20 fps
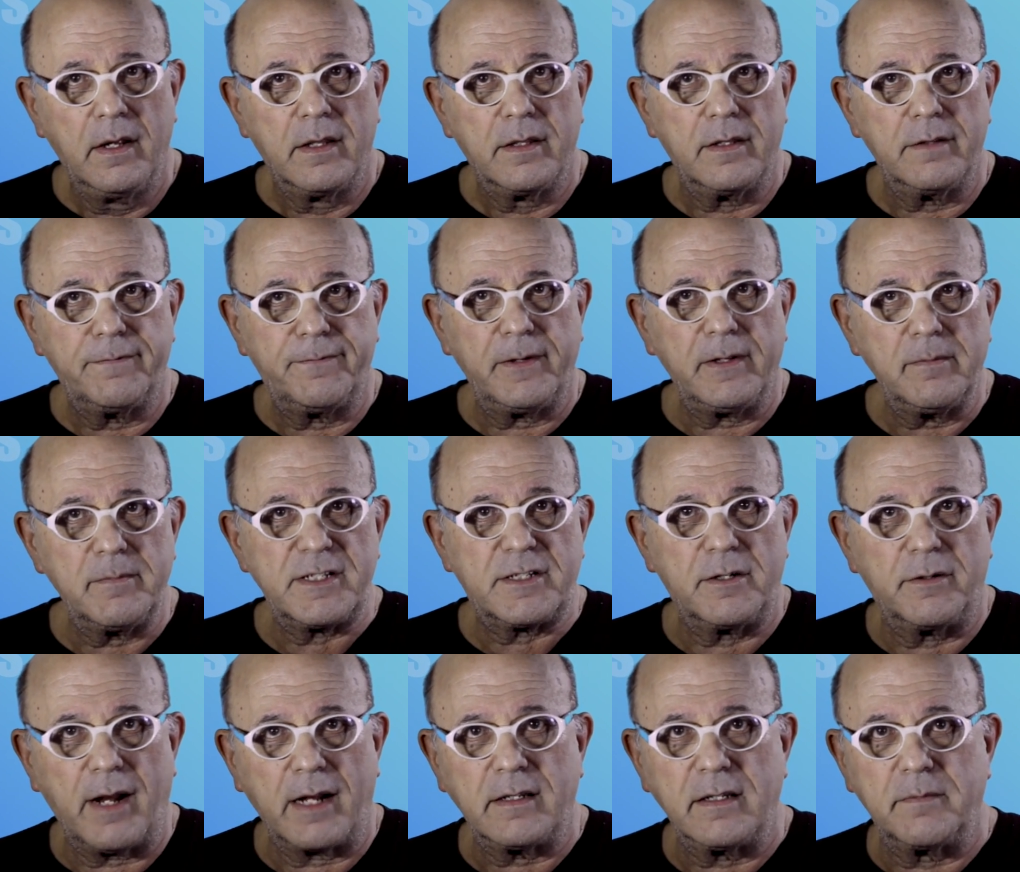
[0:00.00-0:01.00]
The film is
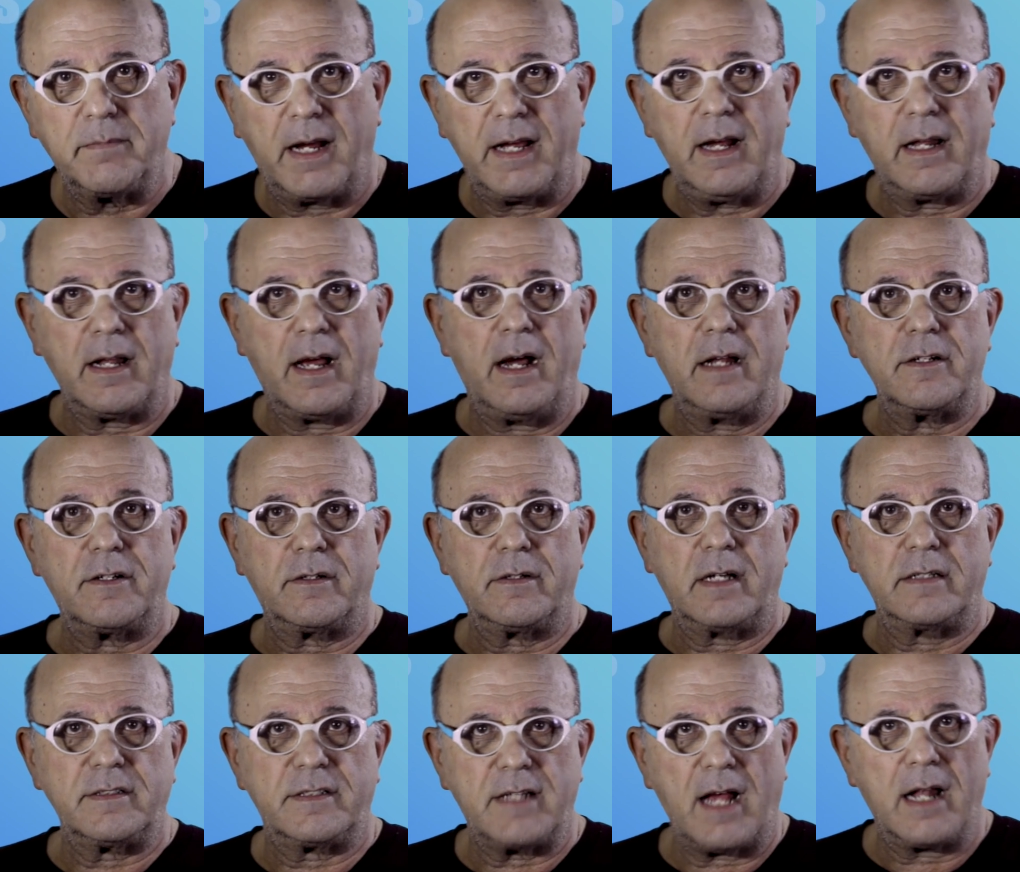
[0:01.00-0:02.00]
directed by Alejandro
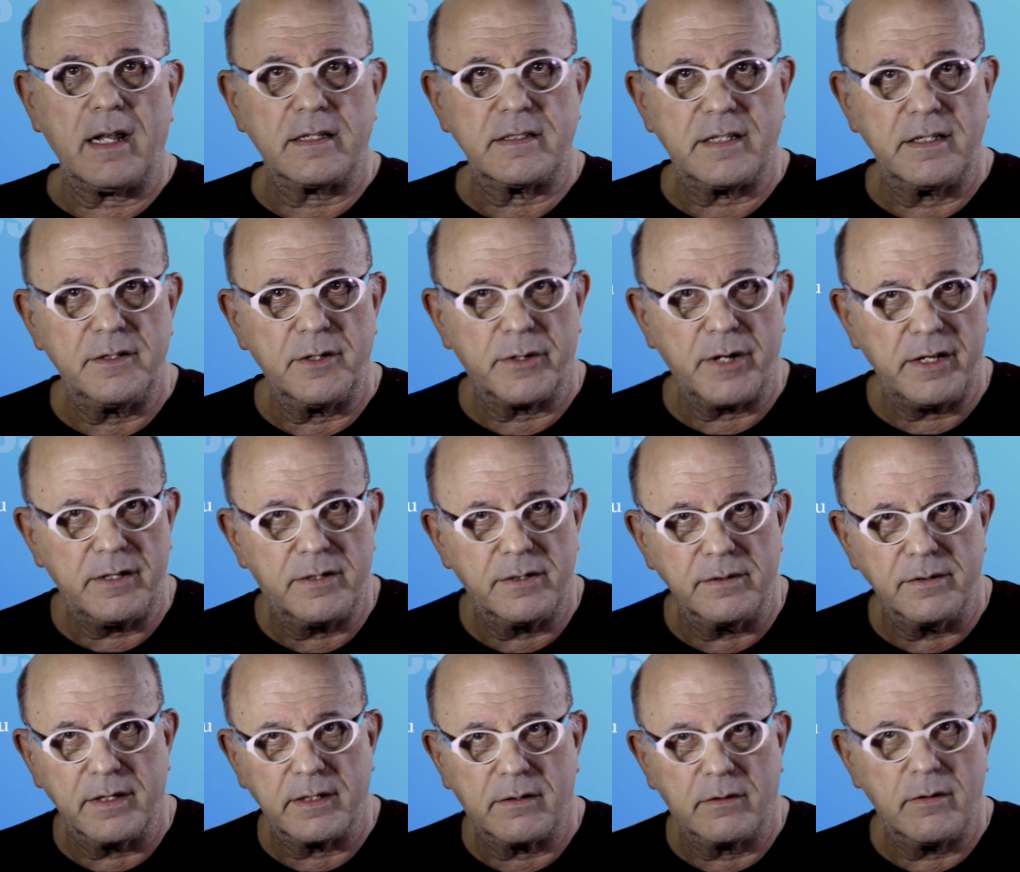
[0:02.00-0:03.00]
Gonzalez
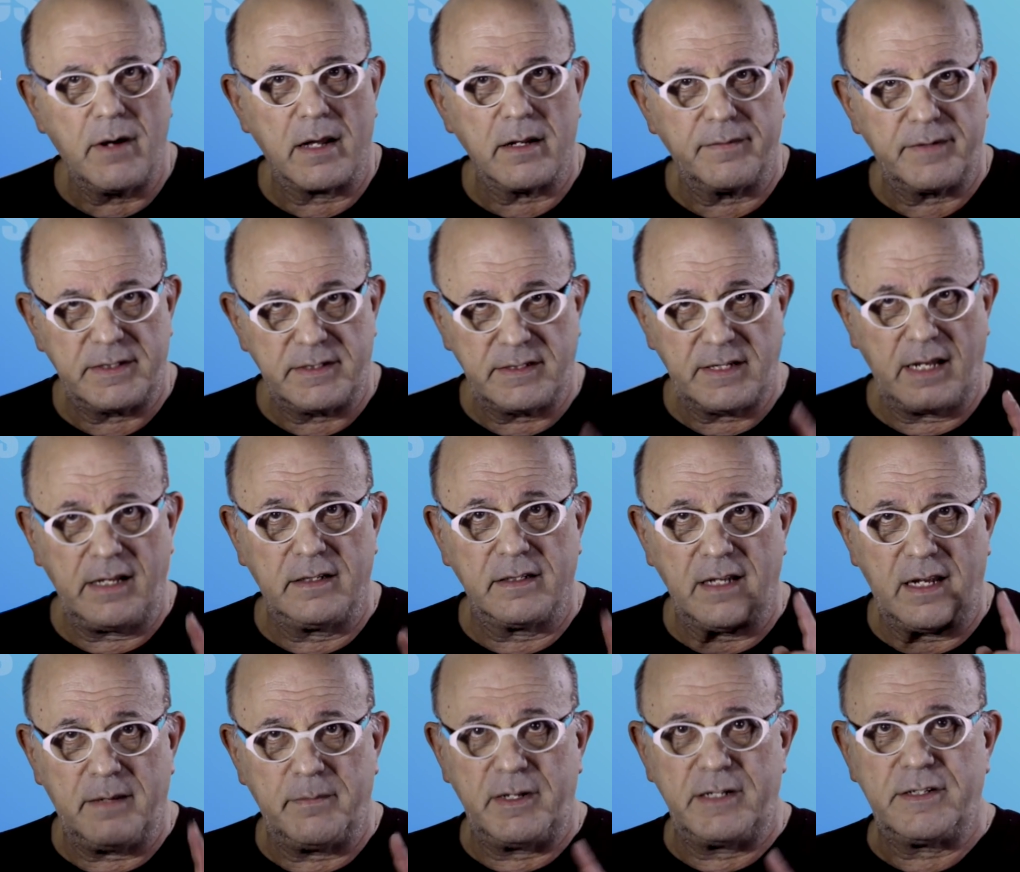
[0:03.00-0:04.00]
Iñárritu. It grew out of a single
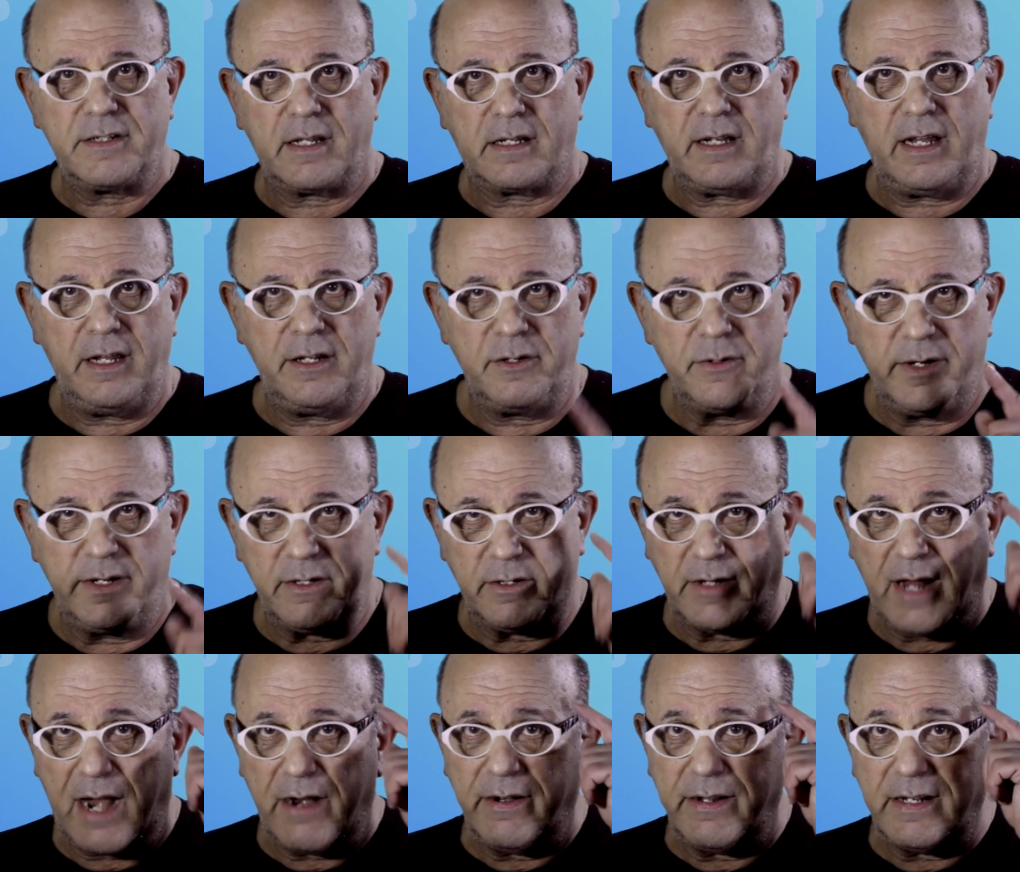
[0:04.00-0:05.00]
image that Iñárritu
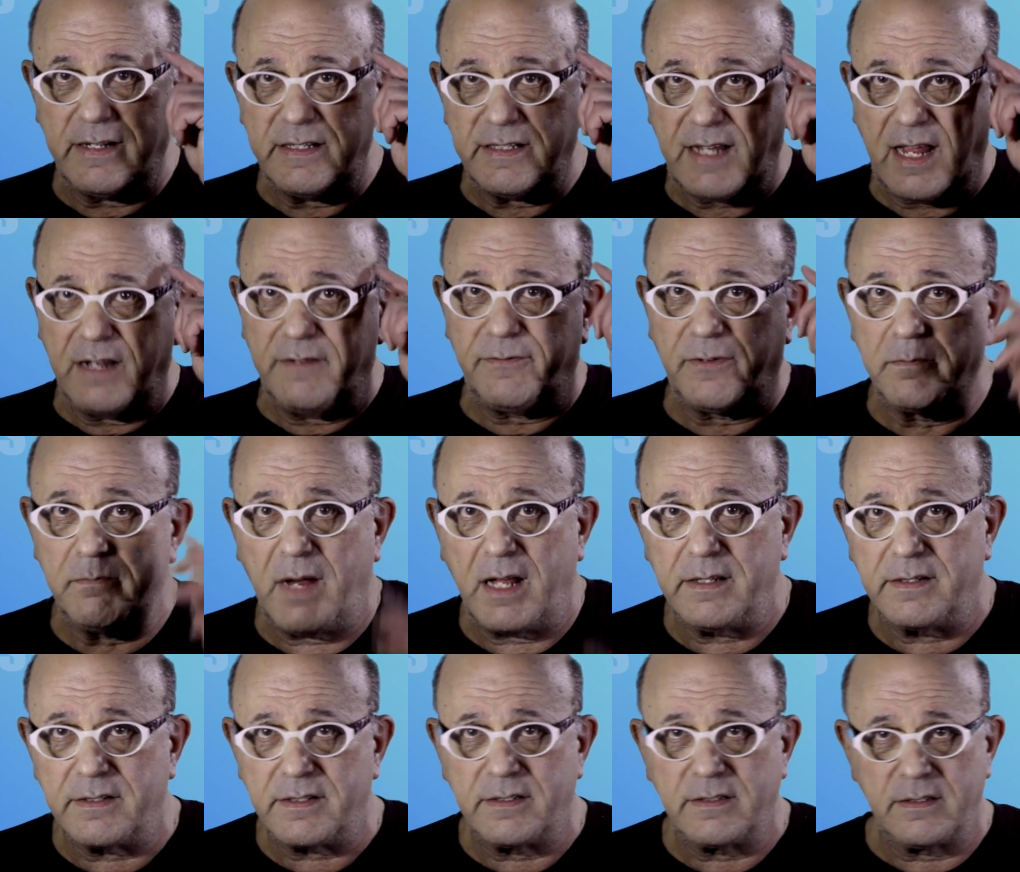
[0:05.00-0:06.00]
carried in his head for
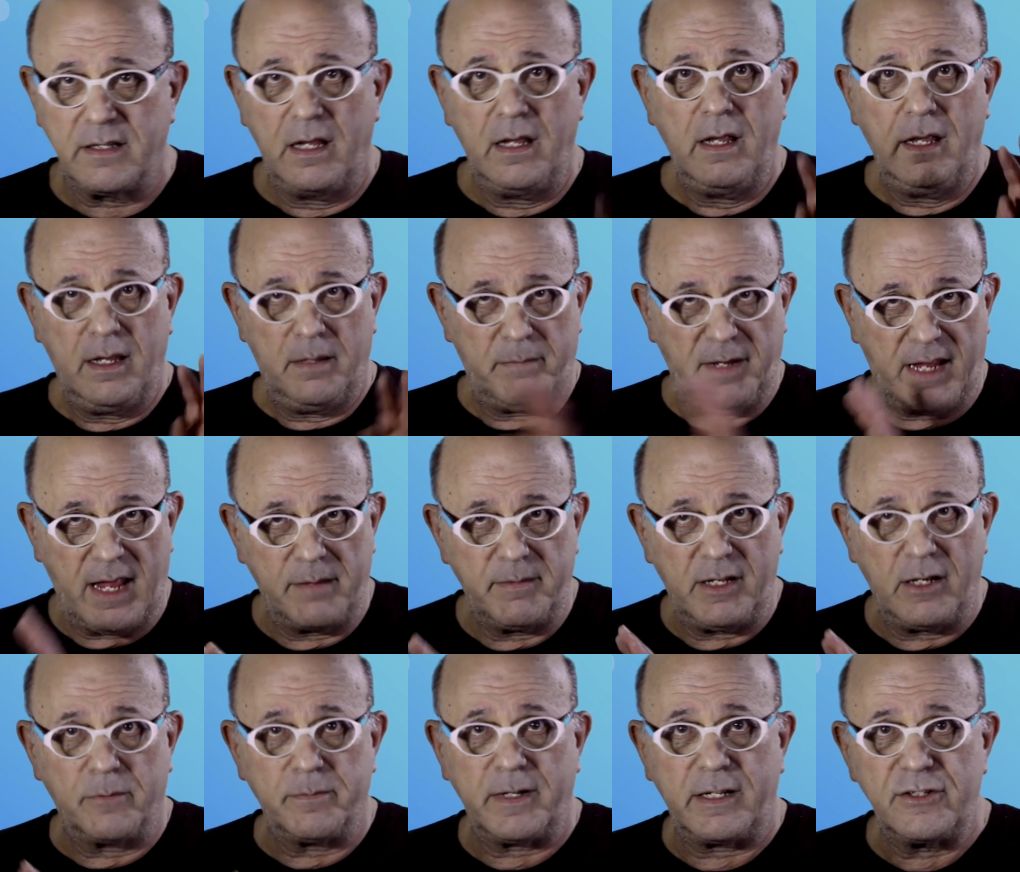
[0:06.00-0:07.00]
months. It became
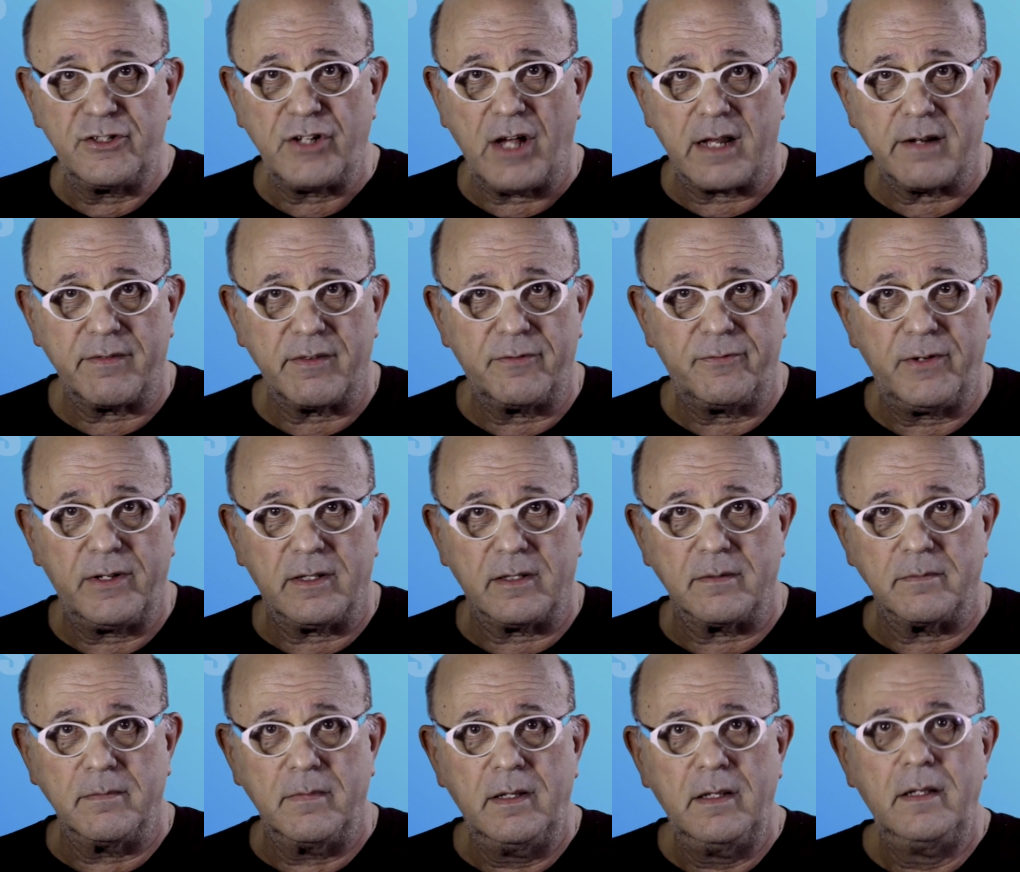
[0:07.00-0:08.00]
the opening shot of the
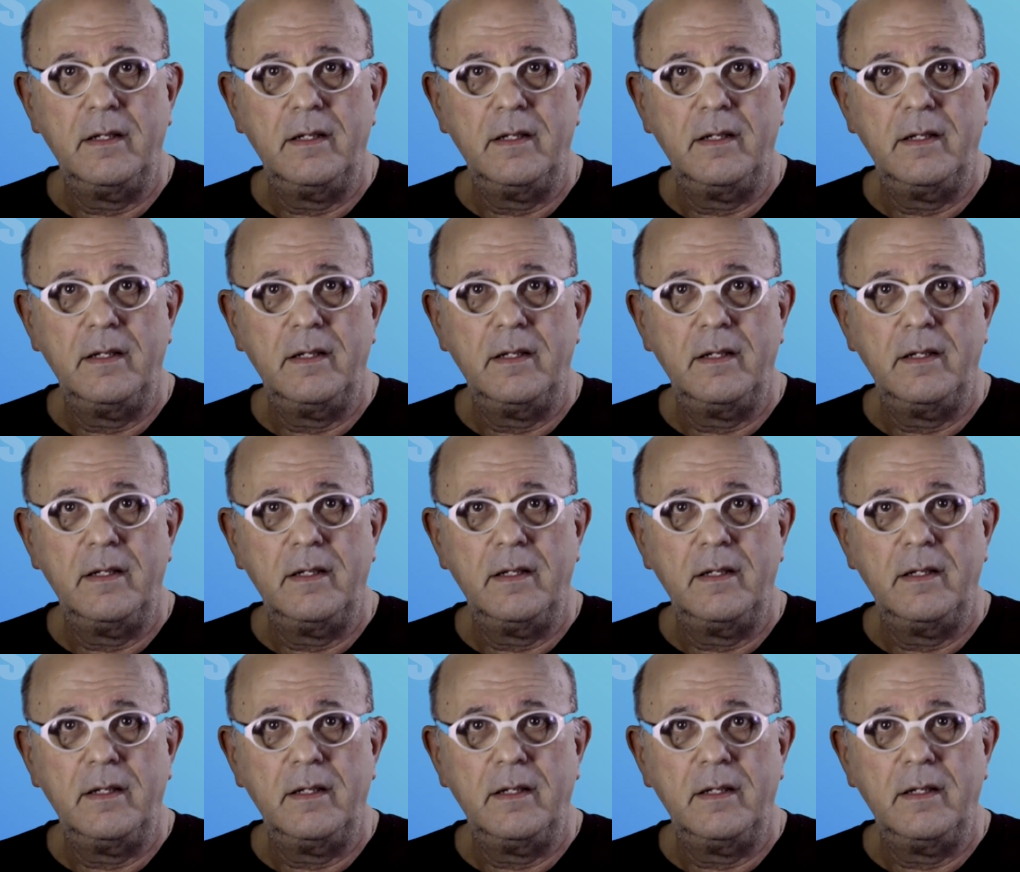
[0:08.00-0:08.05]
film.